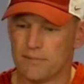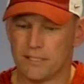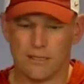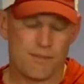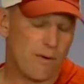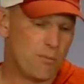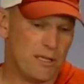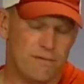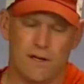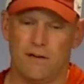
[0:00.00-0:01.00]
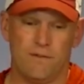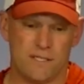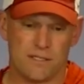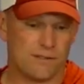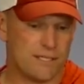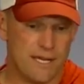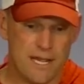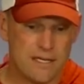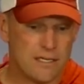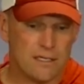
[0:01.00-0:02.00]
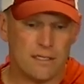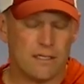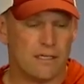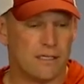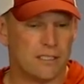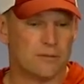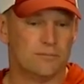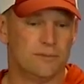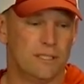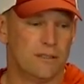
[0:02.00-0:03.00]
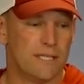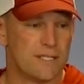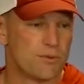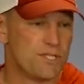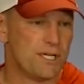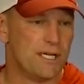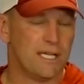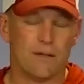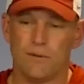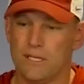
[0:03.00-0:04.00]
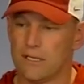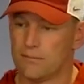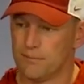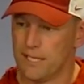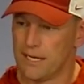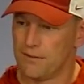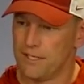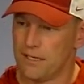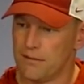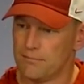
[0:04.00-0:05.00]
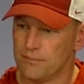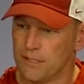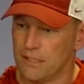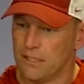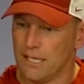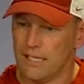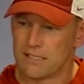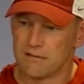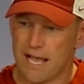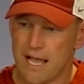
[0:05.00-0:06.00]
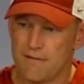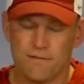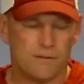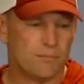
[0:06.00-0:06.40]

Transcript: I thought we played very physical today, and that's what you're going to get when you get out there and it's live.